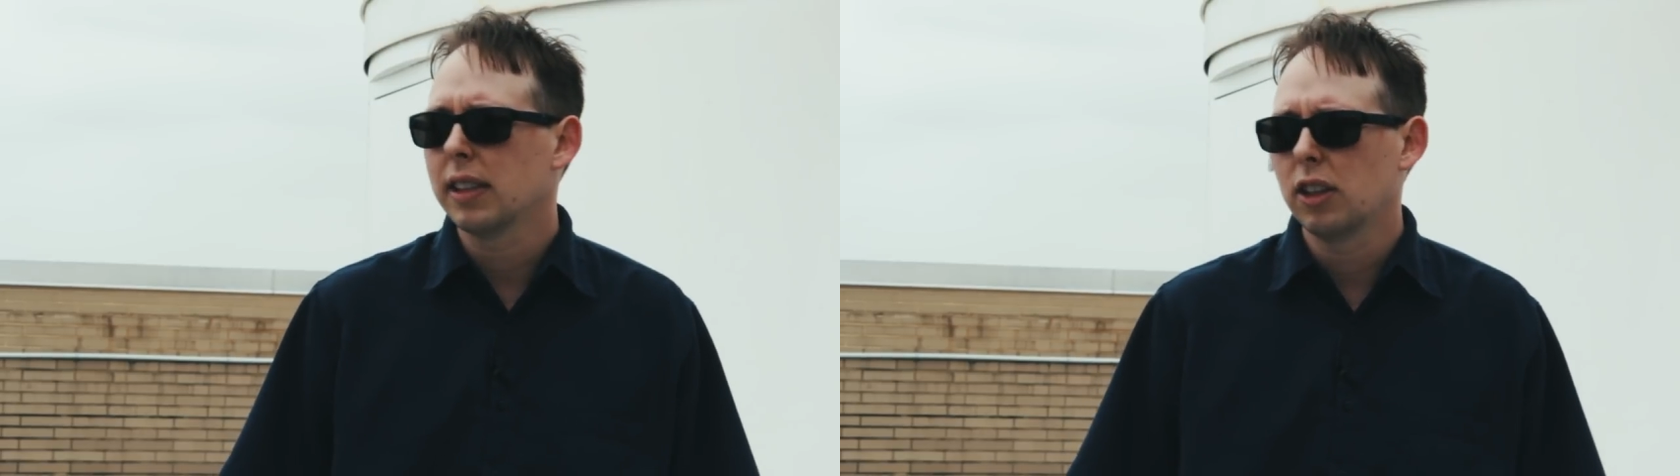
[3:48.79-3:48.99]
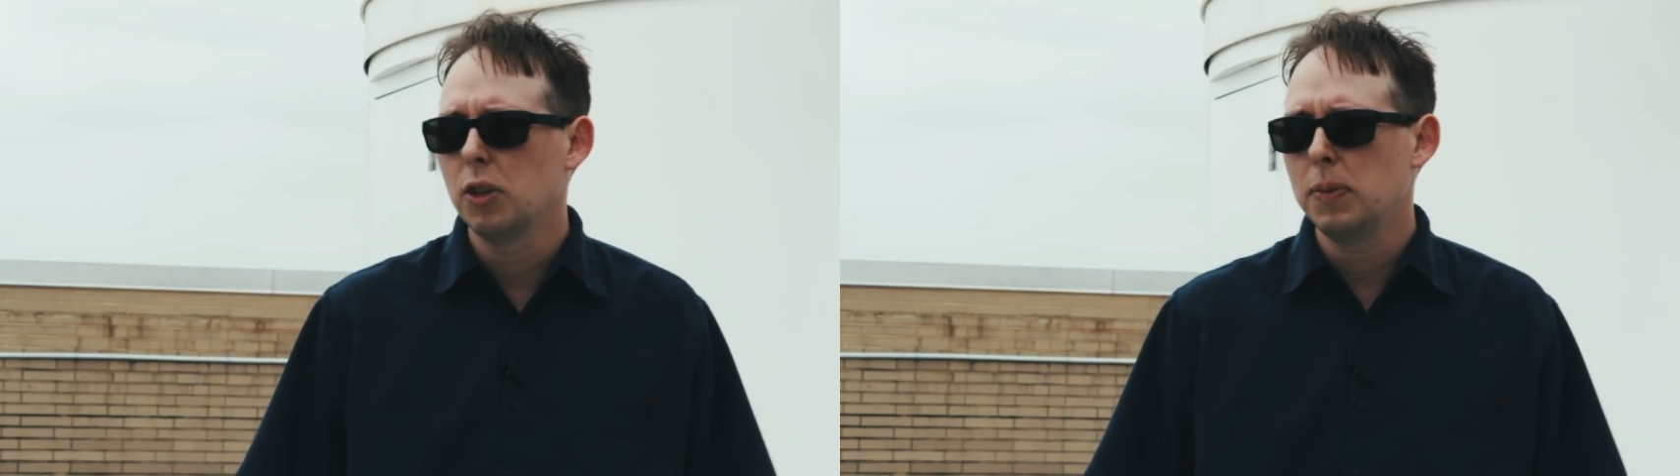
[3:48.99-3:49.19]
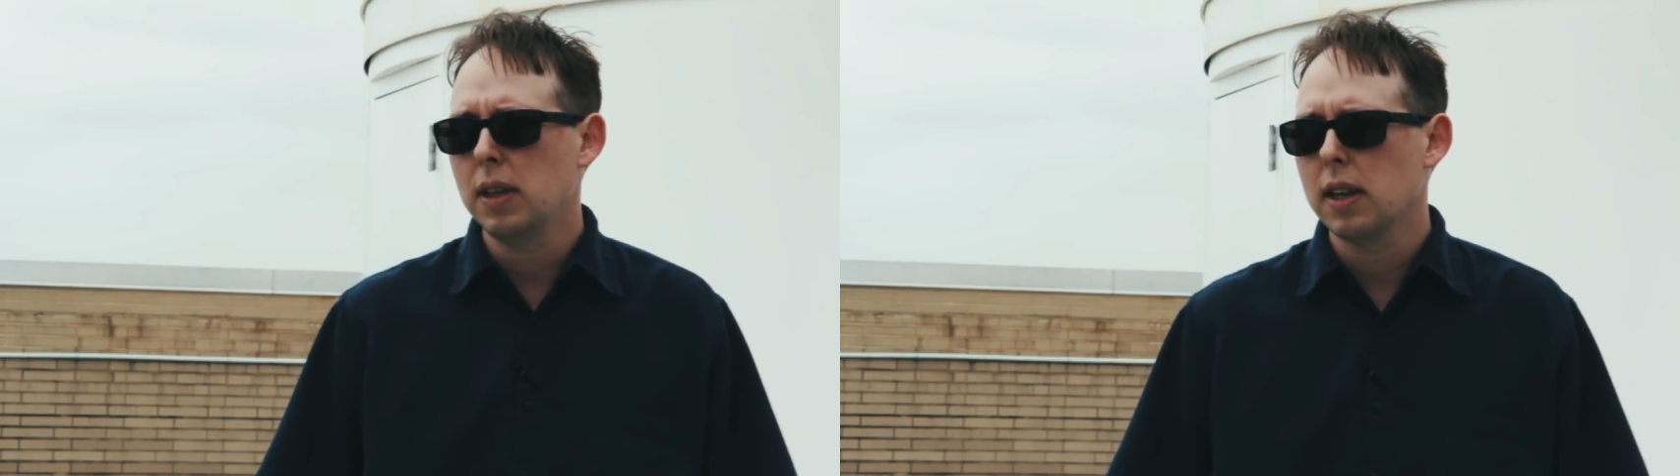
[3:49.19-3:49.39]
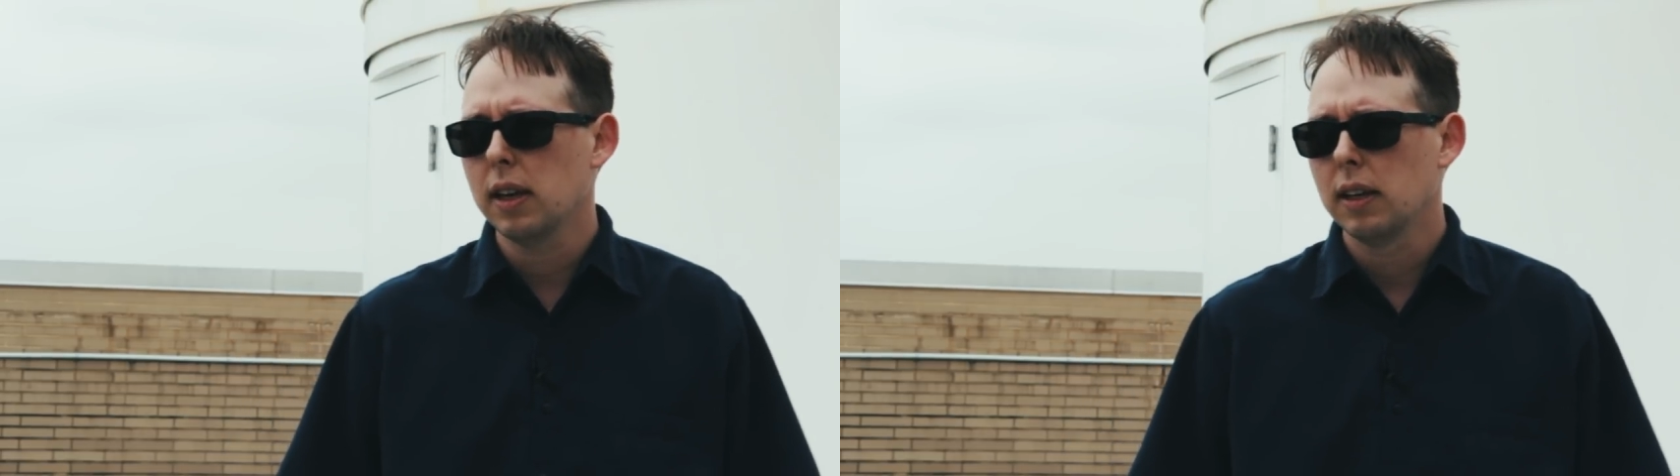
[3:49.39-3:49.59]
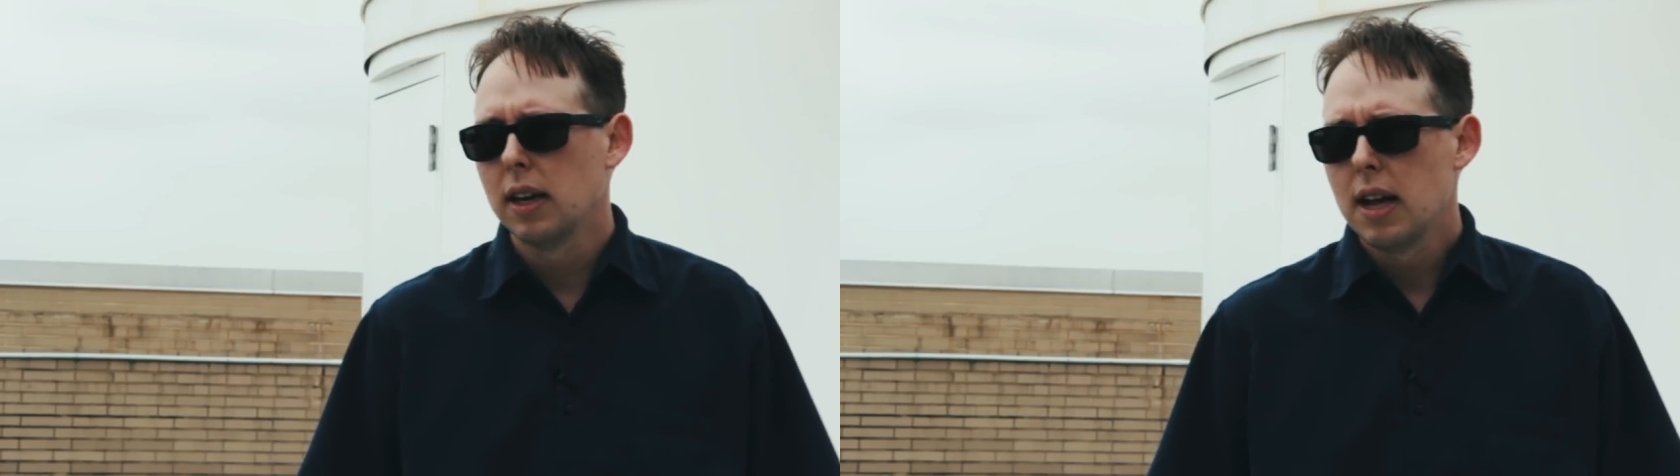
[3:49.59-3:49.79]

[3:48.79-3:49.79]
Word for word: It could be that